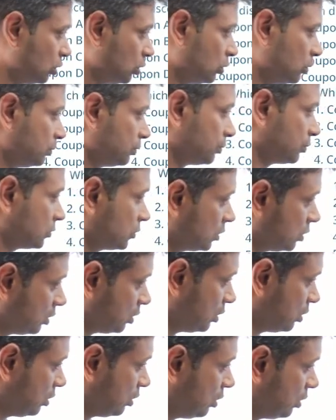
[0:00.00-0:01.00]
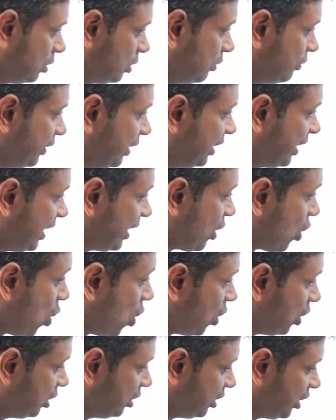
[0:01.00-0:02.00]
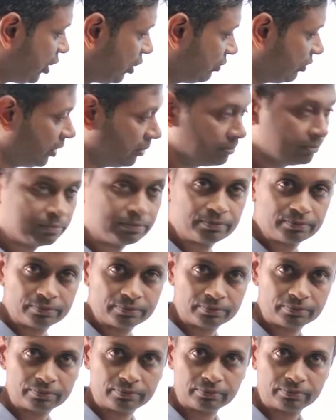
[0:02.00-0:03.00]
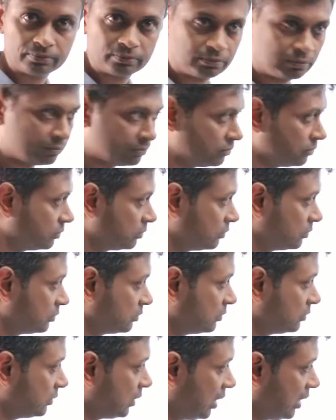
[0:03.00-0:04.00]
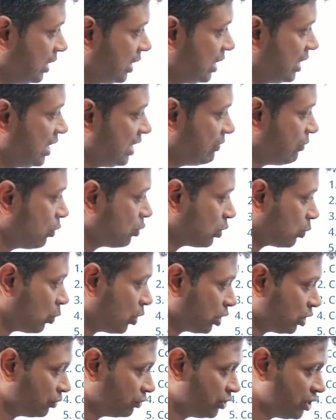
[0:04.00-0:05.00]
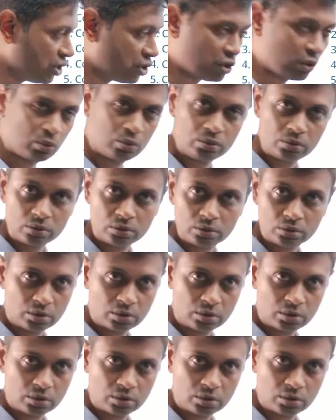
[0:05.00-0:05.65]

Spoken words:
So if I take all three of them and leave out one of these two,